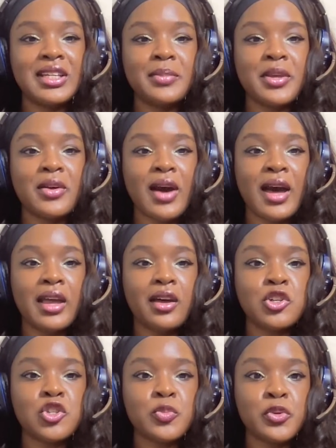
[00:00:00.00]
EWI
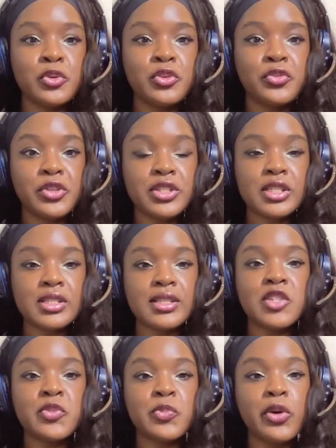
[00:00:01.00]
Entrepreneur for
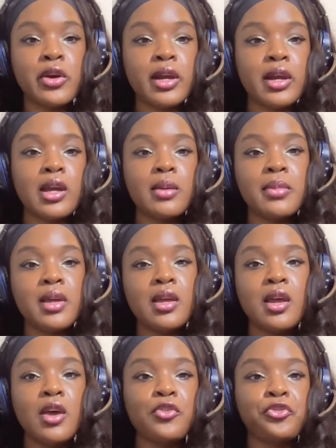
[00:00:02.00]
Success program
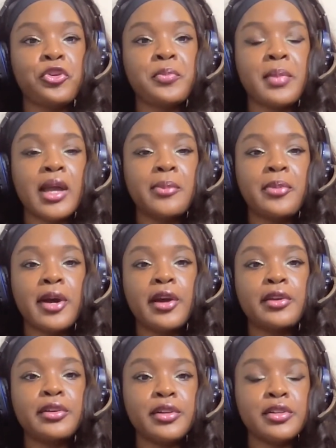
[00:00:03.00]
from my
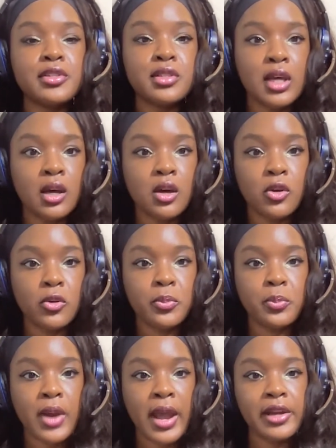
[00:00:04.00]
partner. So
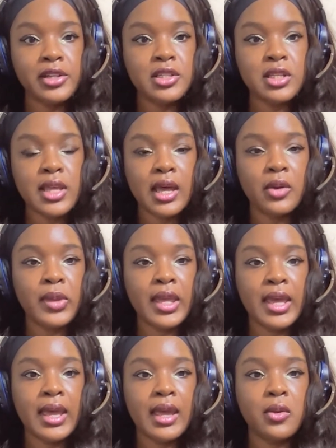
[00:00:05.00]
prior to that, we
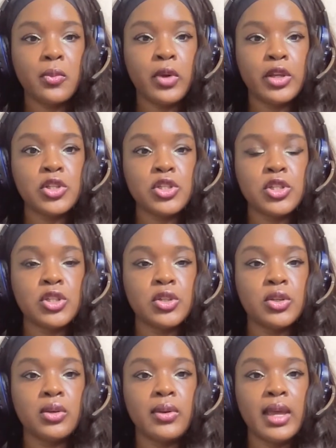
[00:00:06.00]
had went
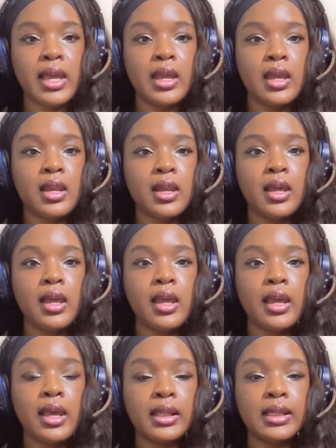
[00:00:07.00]
to an
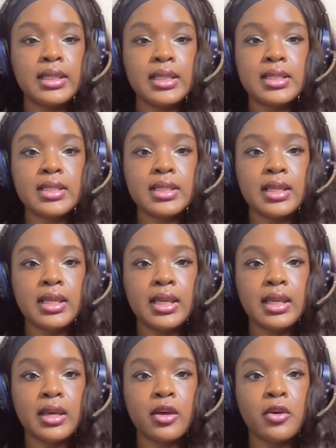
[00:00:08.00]

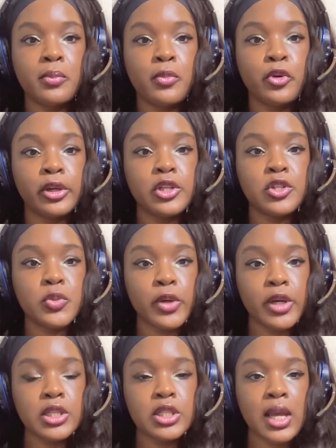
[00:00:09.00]
LEDC mortgage
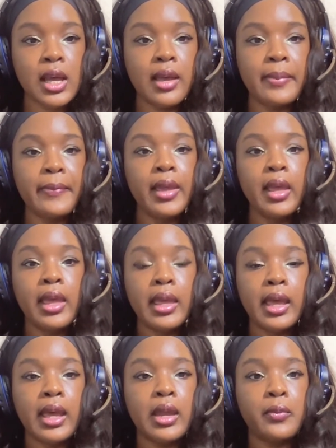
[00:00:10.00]
workshop
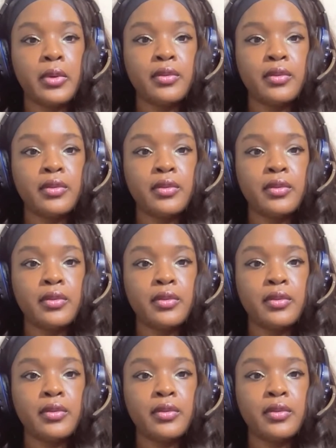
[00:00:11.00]
at